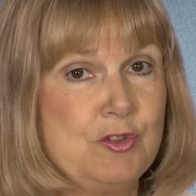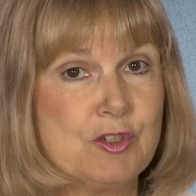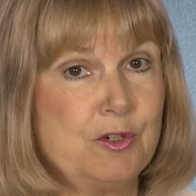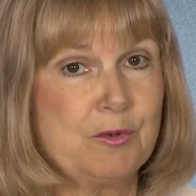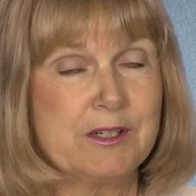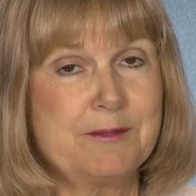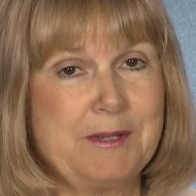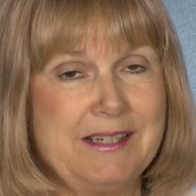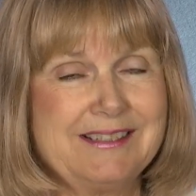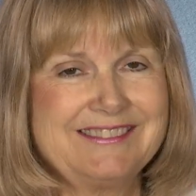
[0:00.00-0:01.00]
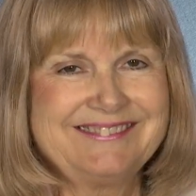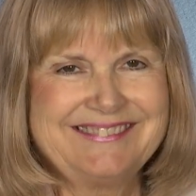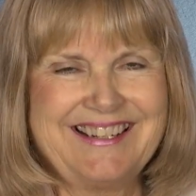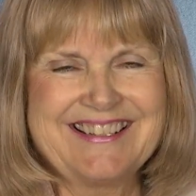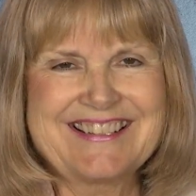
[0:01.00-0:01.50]
You Don't Want to Make
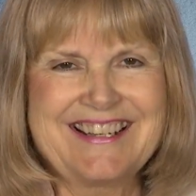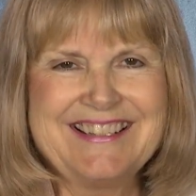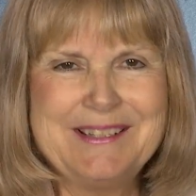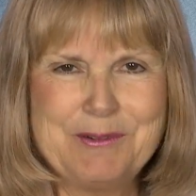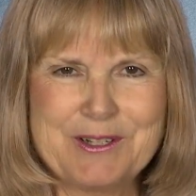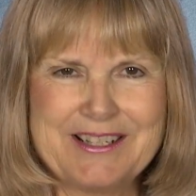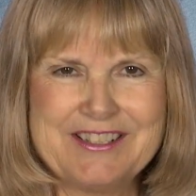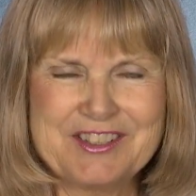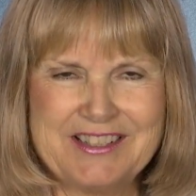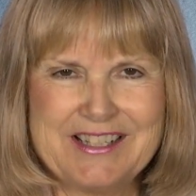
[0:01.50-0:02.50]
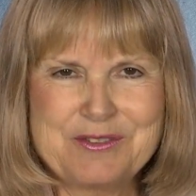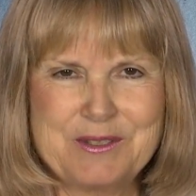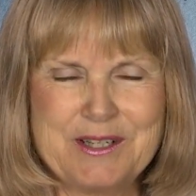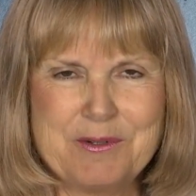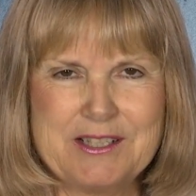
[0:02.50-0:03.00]
on Sunday morning, July
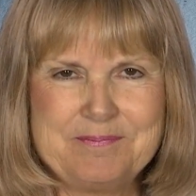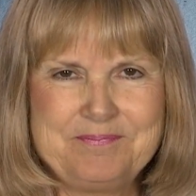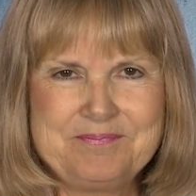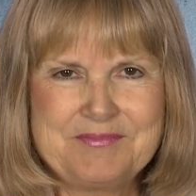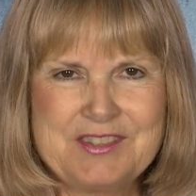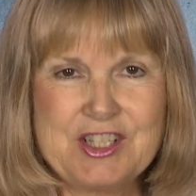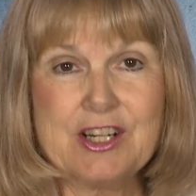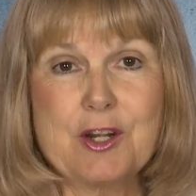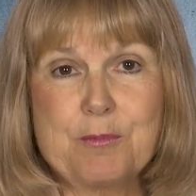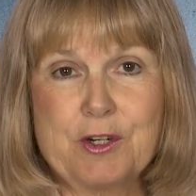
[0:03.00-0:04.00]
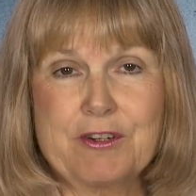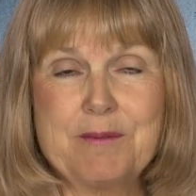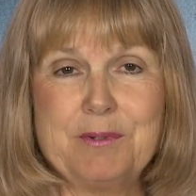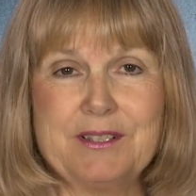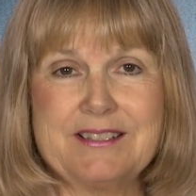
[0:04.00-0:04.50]
21. Check our
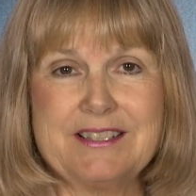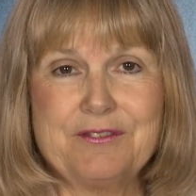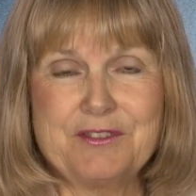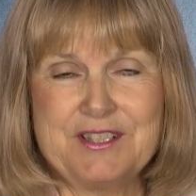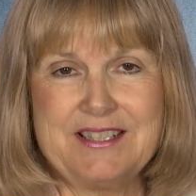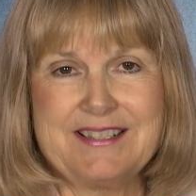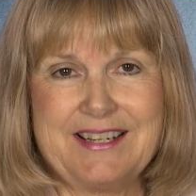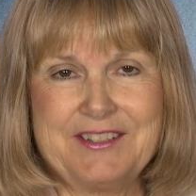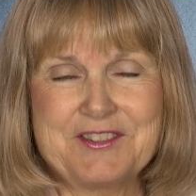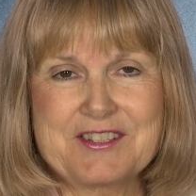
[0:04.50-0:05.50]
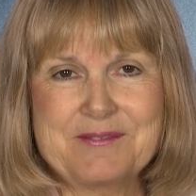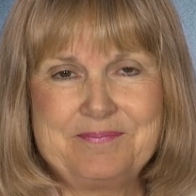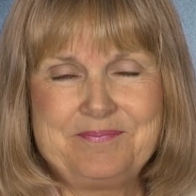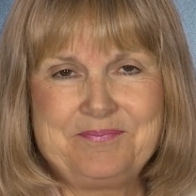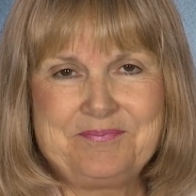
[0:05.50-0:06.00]
program bulletin for details.
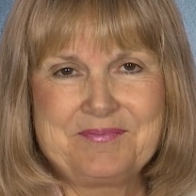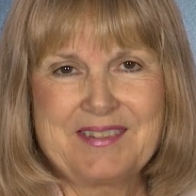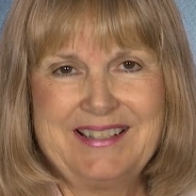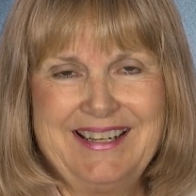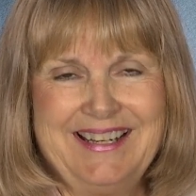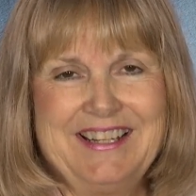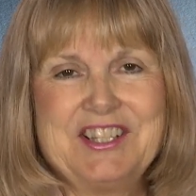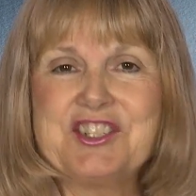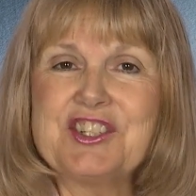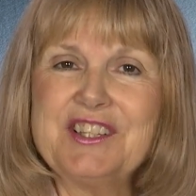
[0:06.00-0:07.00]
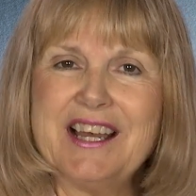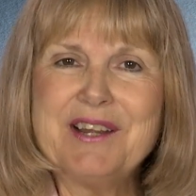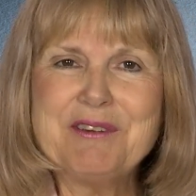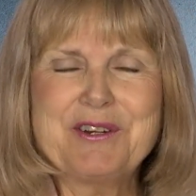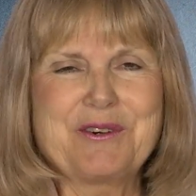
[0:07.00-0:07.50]
The July
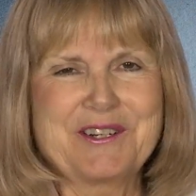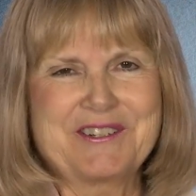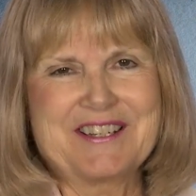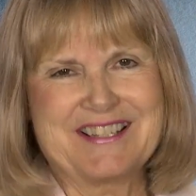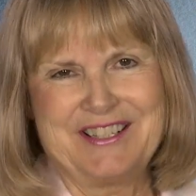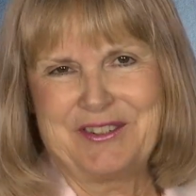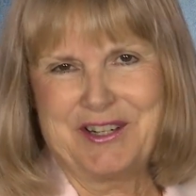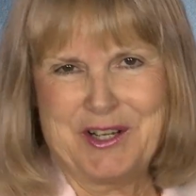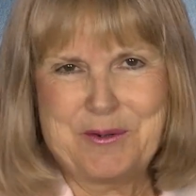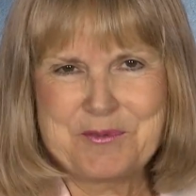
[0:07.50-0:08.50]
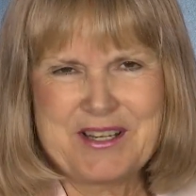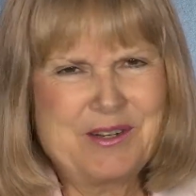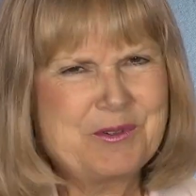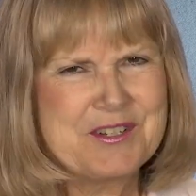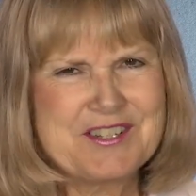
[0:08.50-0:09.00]
Recorder is in your homes,
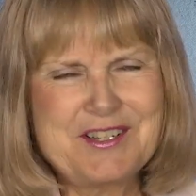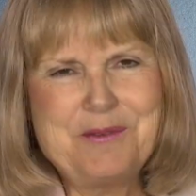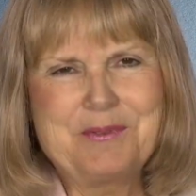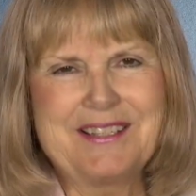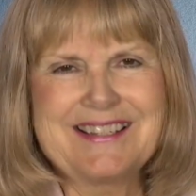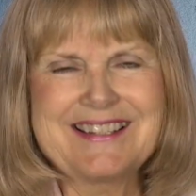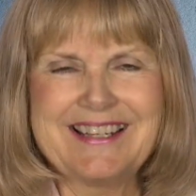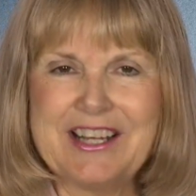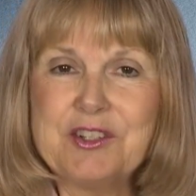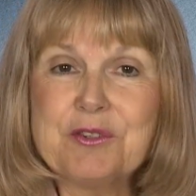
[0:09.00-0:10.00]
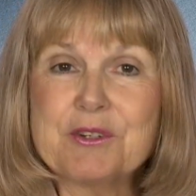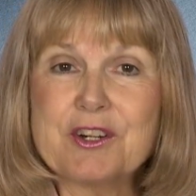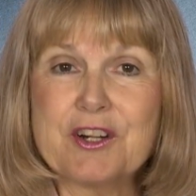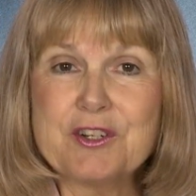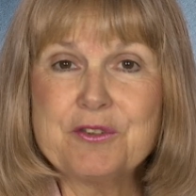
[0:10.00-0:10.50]
and we're so pleased that Elder
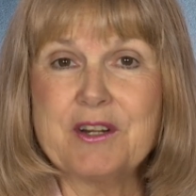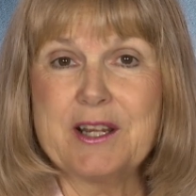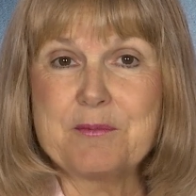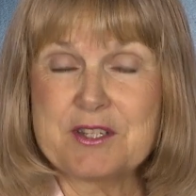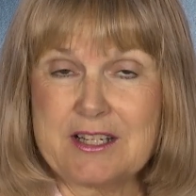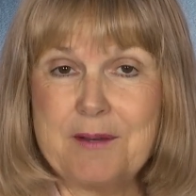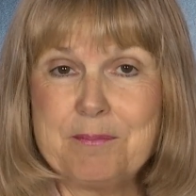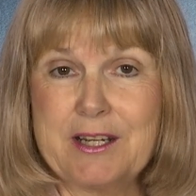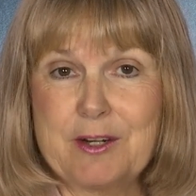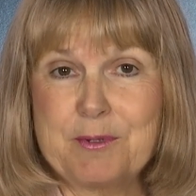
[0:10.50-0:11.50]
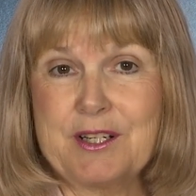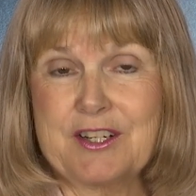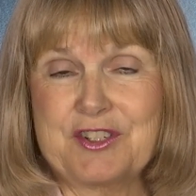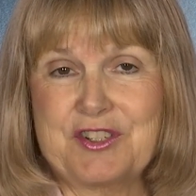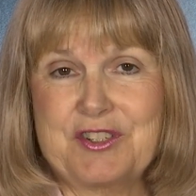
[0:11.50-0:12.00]
Ricardo Graham stopped by our
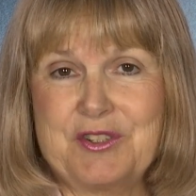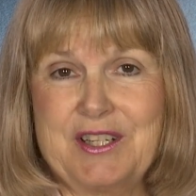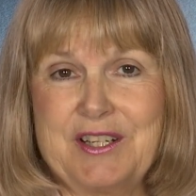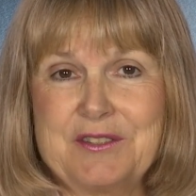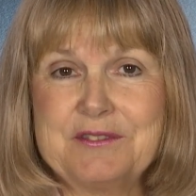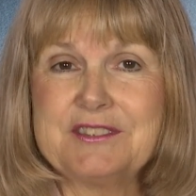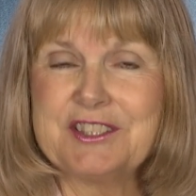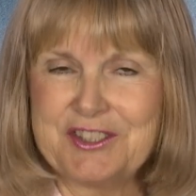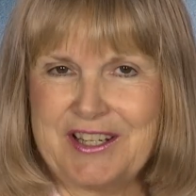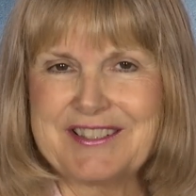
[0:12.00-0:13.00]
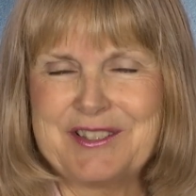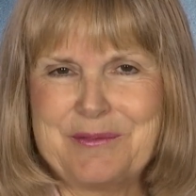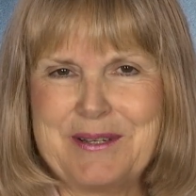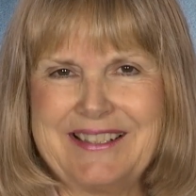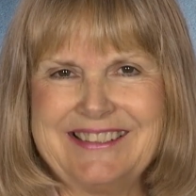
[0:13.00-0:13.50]
production studio to talk to you
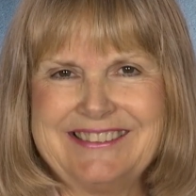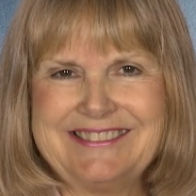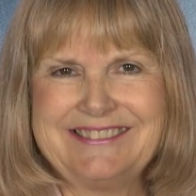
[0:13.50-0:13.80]
about it.